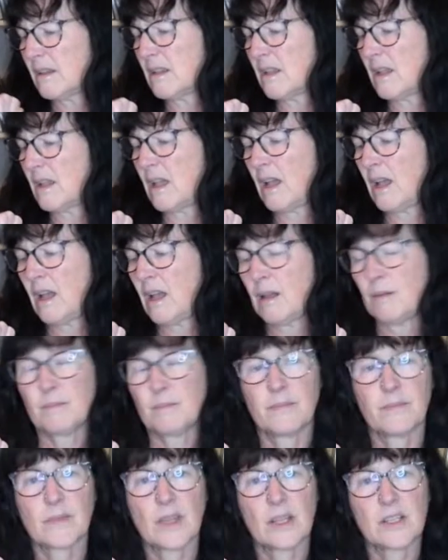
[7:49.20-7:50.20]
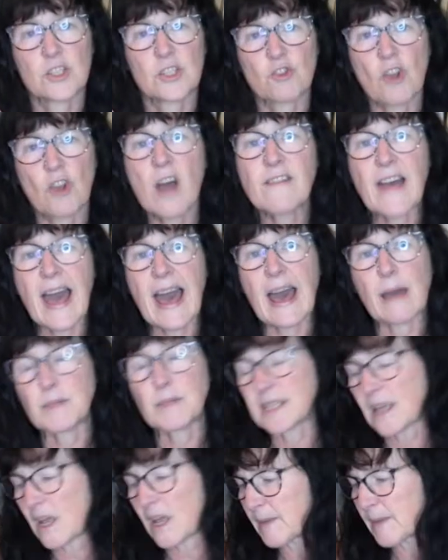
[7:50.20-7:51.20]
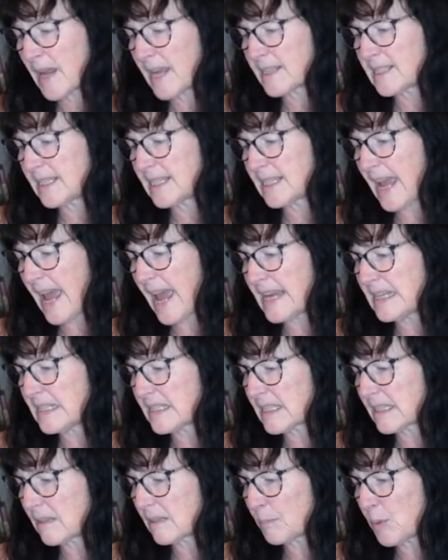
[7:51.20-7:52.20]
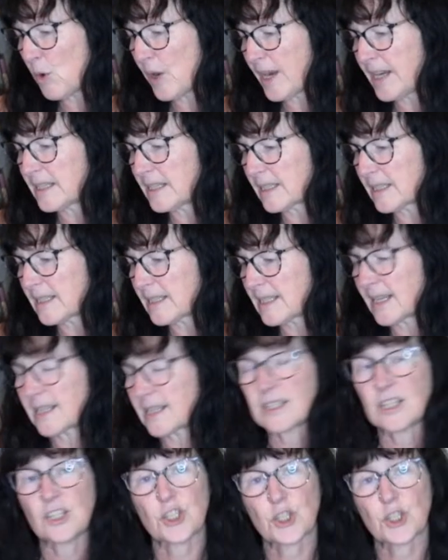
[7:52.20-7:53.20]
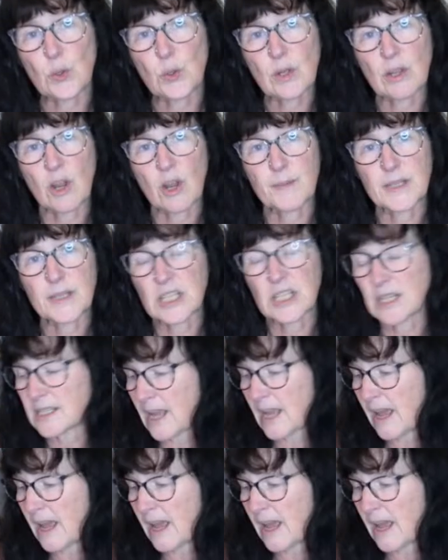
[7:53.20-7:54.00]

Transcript: Strava app tells me I did 8.62 kilometers,